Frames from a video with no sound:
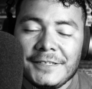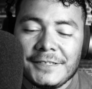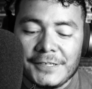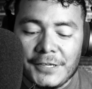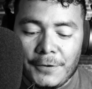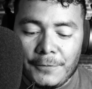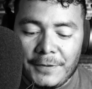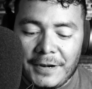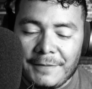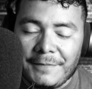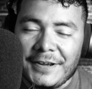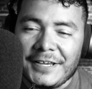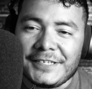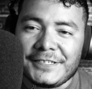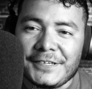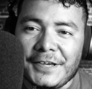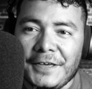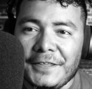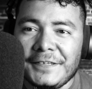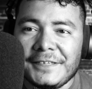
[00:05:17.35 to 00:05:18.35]
So whenever I
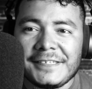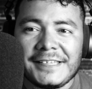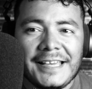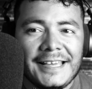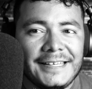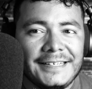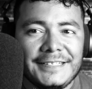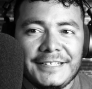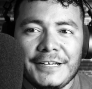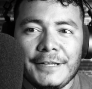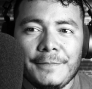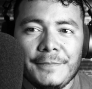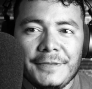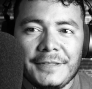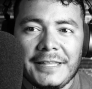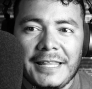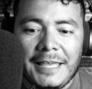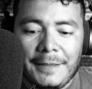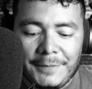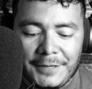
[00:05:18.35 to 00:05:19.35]
saw this, I ended up
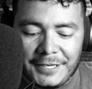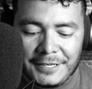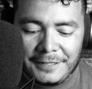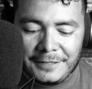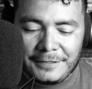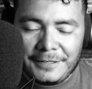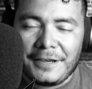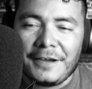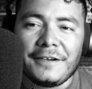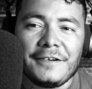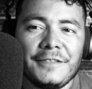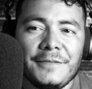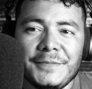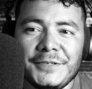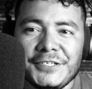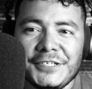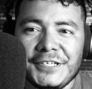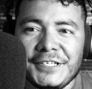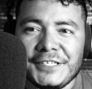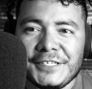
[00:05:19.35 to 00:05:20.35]
naming it Dawn of the
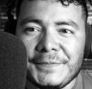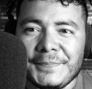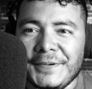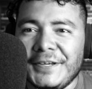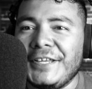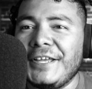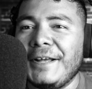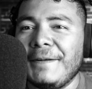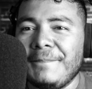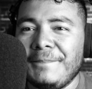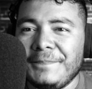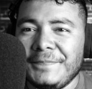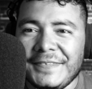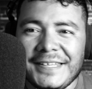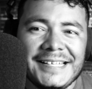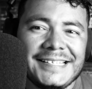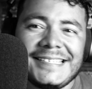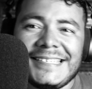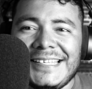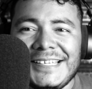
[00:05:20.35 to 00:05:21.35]
Machines. But yeah,
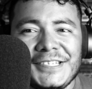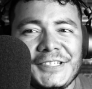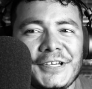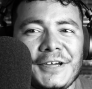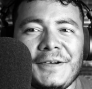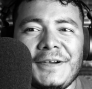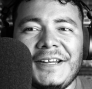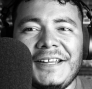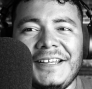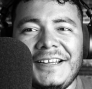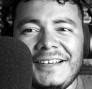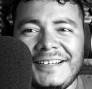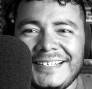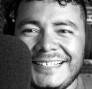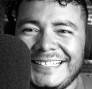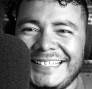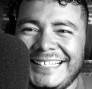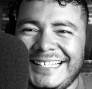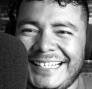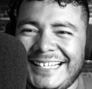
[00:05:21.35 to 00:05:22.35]
that's this shot right
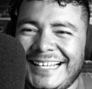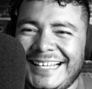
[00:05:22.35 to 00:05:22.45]
here.